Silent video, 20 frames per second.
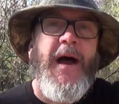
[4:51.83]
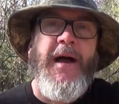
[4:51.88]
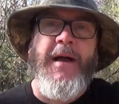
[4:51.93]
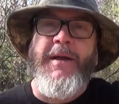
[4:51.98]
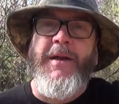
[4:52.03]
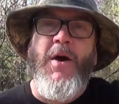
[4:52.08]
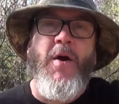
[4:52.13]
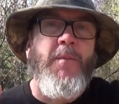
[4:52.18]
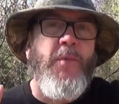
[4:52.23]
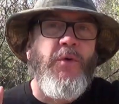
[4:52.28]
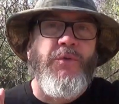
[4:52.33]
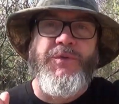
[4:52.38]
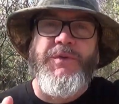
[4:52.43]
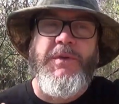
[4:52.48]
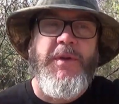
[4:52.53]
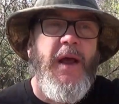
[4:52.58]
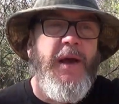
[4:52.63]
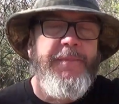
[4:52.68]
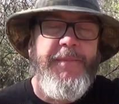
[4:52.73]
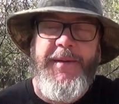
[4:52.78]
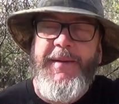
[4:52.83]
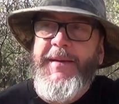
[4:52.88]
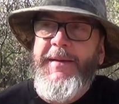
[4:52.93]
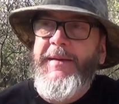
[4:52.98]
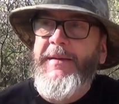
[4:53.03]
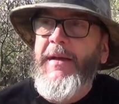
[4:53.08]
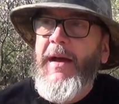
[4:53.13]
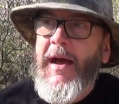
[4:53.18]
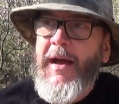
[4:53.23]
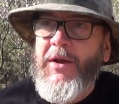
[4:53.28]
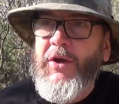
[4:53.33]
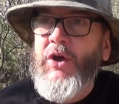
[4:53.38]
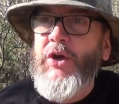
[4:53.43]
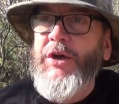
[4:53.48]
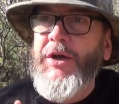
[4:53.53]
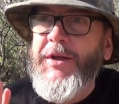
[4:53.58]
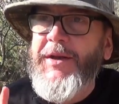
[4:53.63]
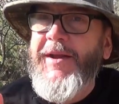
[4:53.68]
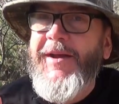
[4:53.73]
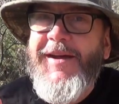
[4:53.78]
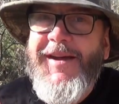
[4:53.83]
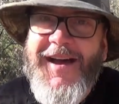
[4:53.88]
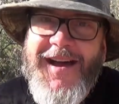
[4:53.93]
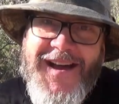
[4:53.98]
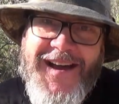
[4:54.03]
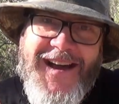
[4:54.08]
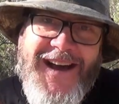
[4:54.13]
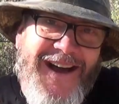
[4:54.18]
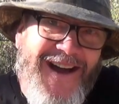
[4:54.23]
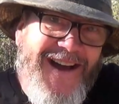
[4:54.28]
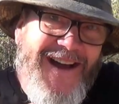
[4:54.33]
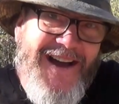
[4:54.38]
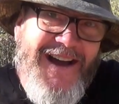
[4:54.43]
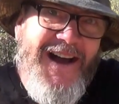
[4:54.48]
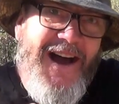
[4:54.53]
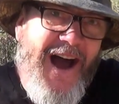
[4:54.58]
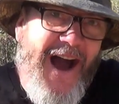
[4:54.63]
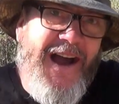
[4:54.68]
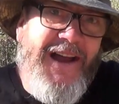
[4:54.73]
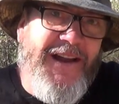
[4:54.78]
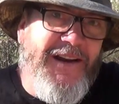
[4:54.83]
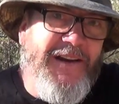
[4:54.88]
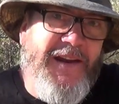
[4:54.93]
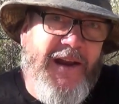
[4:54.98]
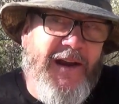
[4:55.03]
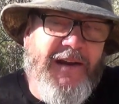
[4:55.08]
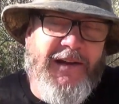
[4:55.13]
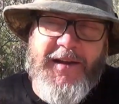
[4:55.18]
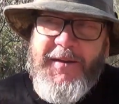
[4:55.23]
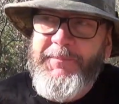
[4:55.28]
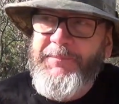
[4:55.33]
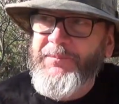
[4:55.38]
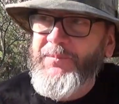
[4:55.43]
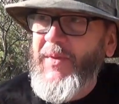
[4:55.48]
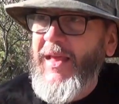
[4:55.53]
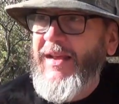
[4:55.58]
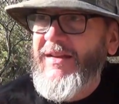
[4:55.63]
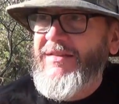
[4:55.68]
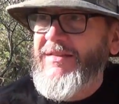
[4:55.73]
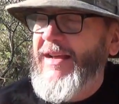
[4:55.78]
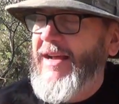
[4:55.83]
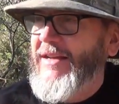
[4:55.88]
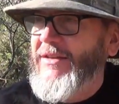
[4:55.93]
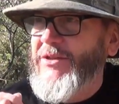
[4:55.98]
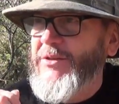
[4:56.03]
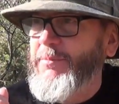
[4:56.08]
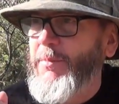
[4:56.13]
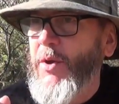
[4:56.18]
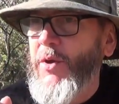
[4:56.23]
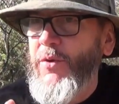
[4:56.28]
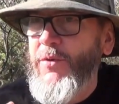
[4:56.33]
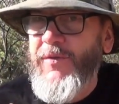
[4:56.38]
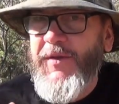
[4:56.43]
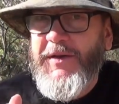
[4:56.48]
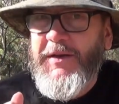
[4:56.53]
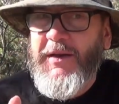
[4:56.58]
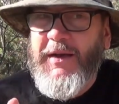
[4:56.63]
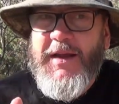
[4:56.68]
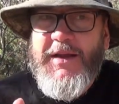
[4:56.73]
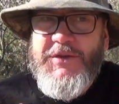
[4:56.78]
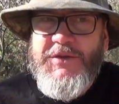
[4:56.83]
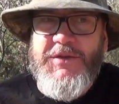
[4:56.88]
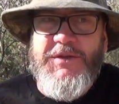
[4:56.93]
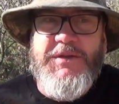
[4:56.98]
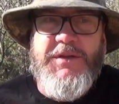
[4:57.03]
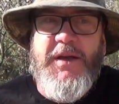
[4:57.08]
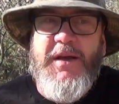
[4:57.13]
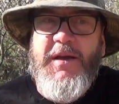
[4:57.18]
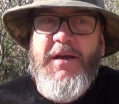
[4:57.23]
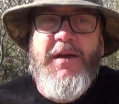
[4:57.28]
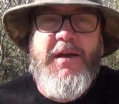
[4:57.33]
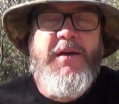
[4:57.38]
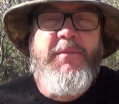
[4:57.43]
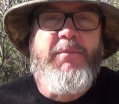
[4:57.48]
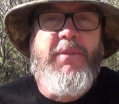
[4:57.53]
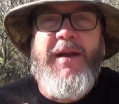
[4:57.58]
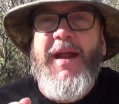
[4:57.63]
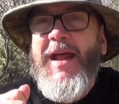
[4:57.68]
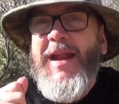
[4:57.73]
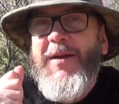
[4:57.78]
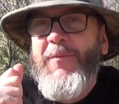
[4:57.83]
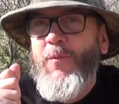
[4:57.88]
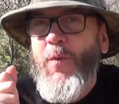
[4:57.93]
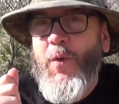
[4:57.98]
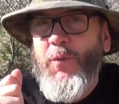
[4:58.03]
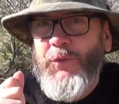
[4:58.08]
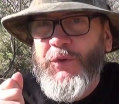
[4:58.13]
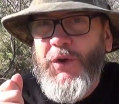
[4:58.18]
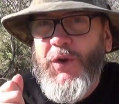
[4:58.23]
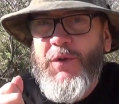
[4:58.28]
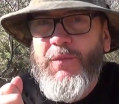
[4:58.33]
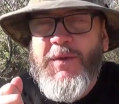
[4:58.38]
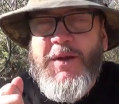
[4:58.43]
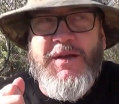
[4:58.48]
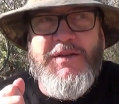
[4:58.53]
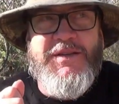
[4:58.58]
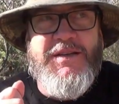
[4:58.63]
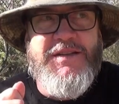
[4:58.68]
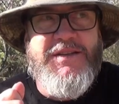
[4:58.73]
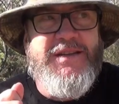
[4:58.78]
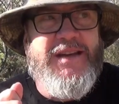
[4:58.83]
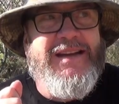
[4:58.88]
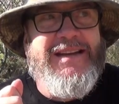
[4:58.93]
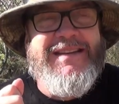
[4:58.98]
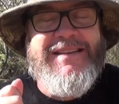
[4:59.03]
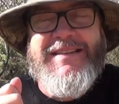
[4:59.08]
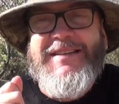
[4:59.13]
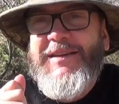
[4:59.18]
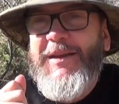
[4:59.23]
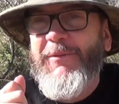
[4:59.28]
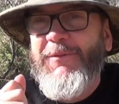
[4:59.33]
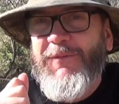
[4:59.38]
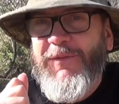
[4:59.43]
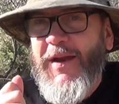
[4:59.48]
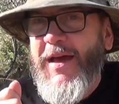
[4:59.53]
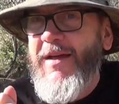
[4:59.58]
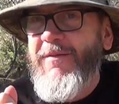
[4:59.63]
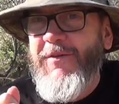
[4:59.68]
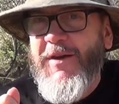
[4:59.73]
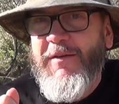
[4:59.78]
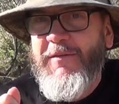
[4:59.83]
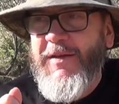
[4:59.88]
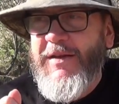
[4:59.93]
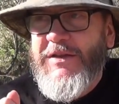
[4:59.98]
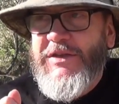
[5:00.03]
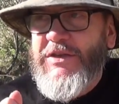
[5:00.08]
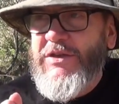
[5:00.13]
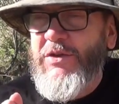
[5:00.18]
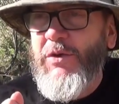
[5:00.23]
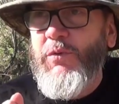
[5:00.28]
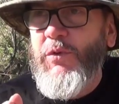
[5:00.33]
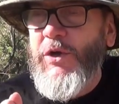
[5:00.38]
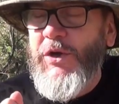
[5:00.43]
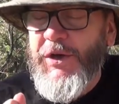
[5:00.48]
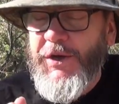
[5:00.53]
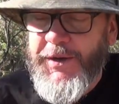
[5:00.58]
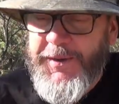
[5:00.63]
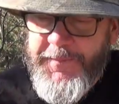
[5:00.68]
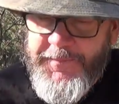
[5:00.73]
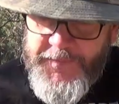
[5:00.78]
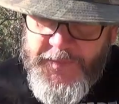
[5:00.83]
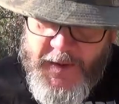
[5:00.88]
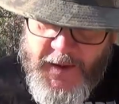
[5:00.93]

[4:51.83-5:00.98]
I could almost, I mean, I could. I could kill it. It's that smooth and delicious. But I didn't want to because it's it the flavor of it is so good.